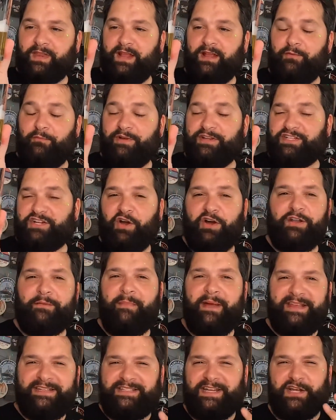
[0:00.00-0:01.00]
which kind of
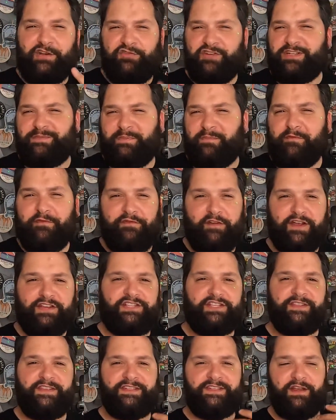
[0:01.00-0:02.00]
makes it crisp and
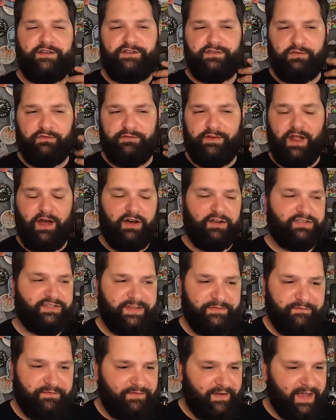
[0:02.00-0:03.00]
fresh, and there's no sort of
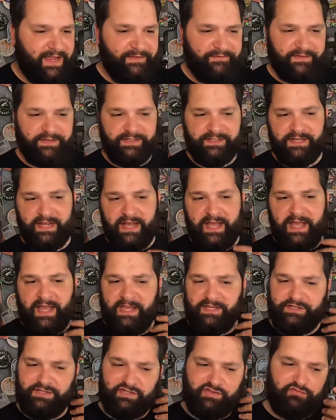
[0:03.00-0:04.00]
lasting flavours.
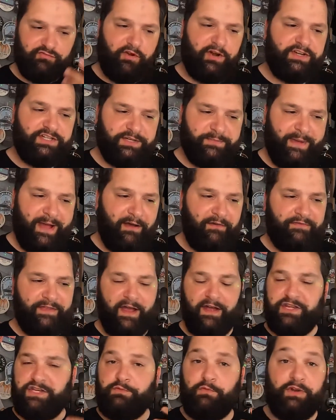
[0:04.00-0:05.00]
It just dries your mouth
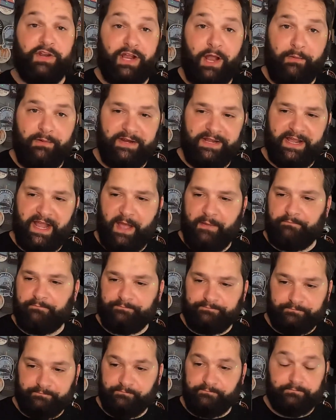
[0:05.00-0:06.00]
out and you want to go in again.
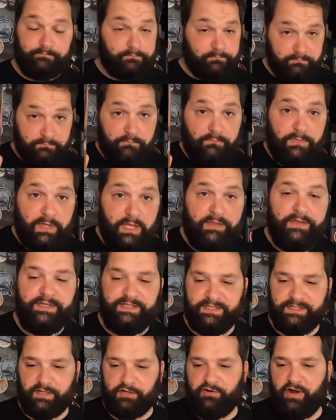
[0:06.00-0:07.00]
This
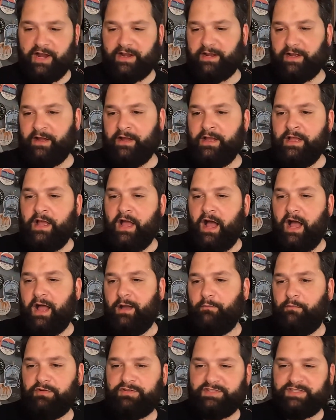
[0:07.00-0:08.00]
is a cracker.
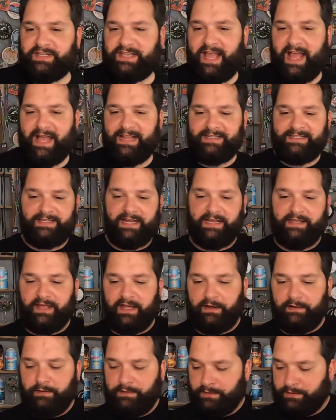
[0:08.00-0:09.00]
What does the can say
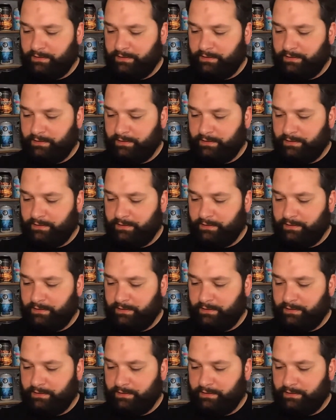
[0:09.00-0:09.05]
then?